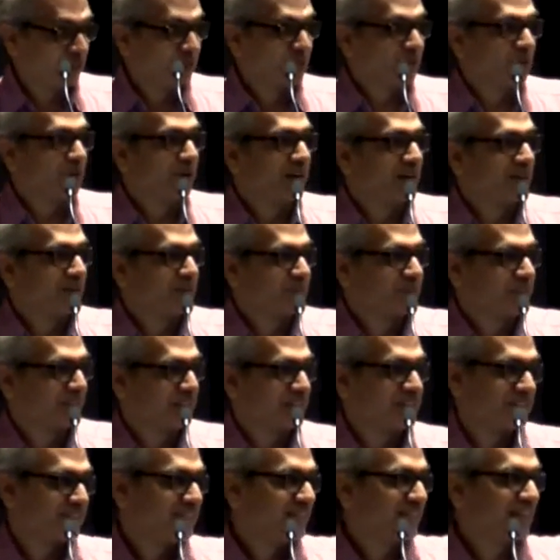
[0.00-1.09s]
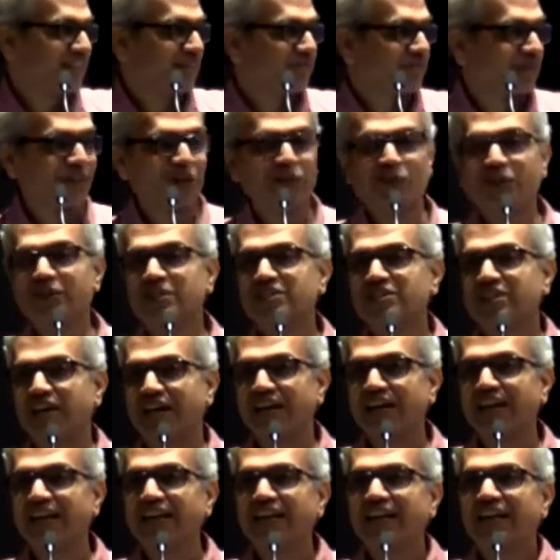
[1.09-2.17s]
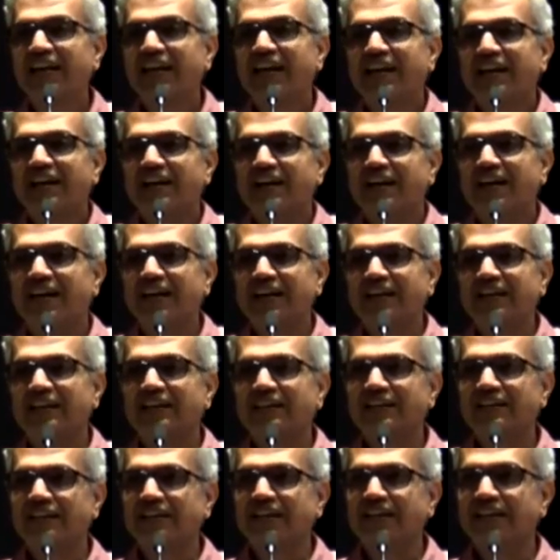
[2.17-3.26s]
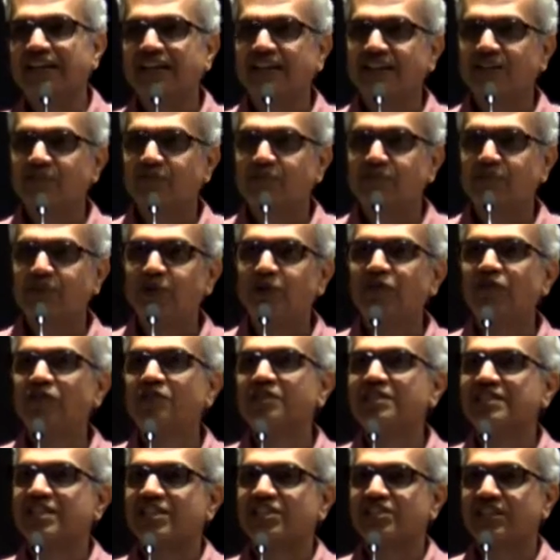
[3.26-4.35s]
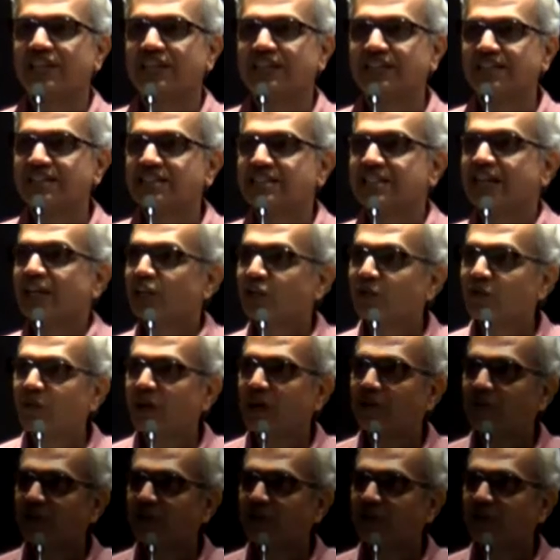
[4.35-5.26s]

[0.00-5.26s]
do uh, networking over chai, and uh, and then a beautiful session like this. Thank you very